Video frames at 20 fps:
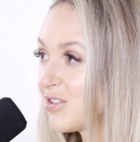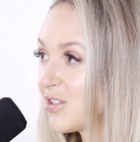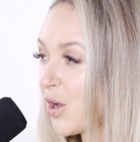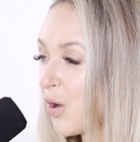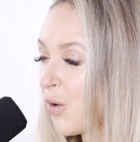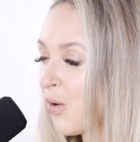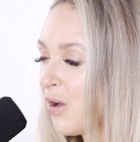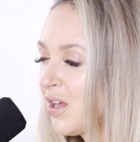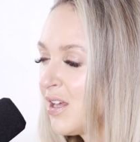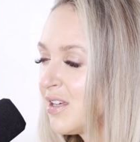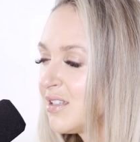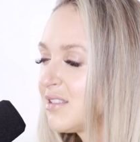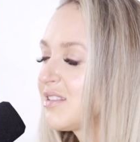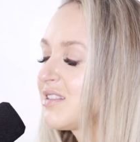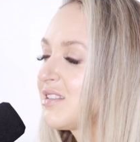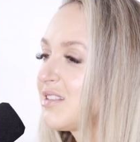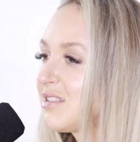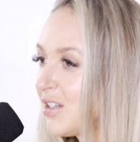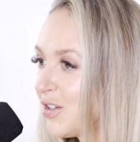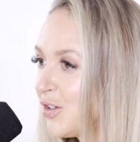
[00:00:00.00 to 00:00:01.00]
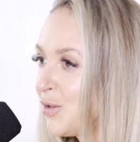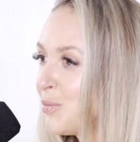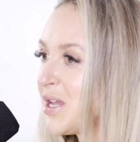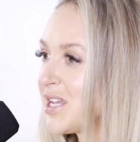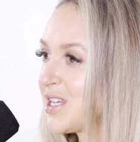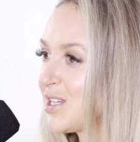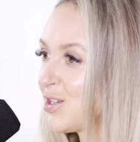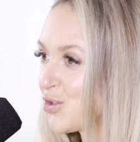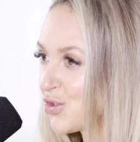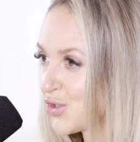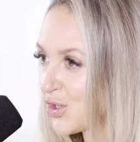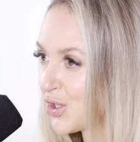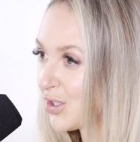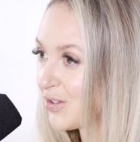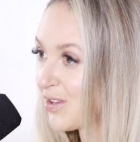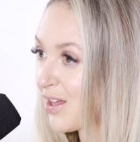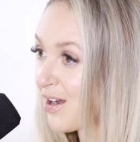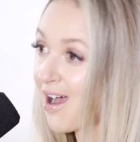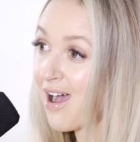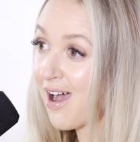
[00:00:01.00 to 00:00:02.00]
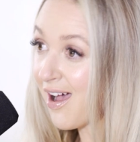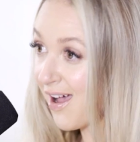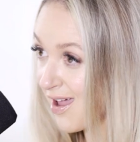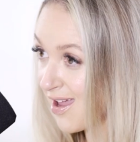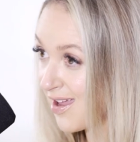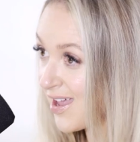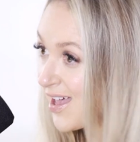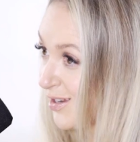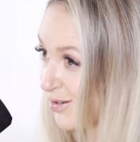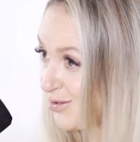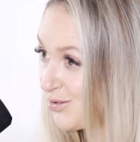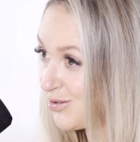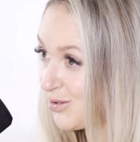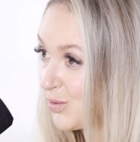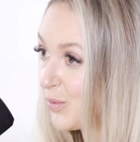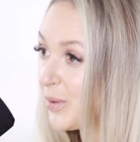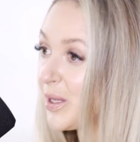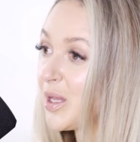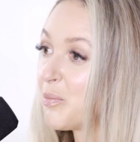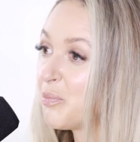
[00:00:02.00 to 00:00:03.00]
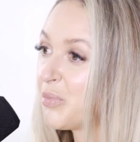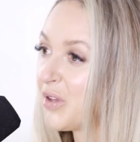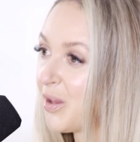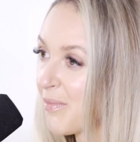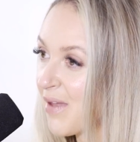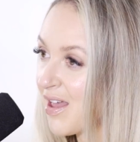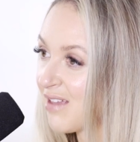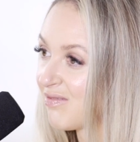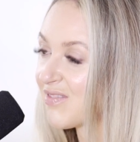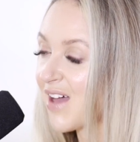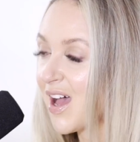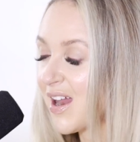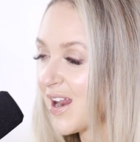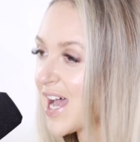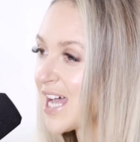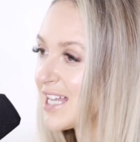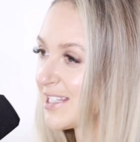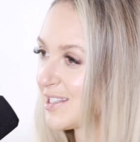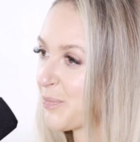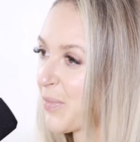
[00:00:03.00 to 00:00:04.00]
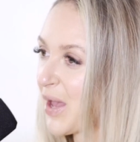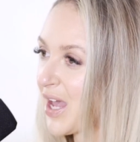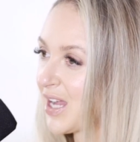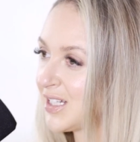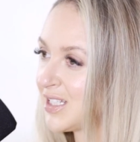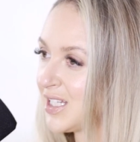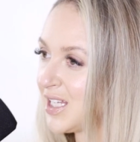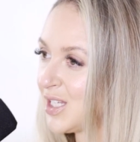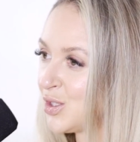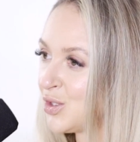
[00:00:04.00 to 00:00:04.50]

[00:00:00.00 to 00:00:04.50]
So still making sure that I and you implement that aspect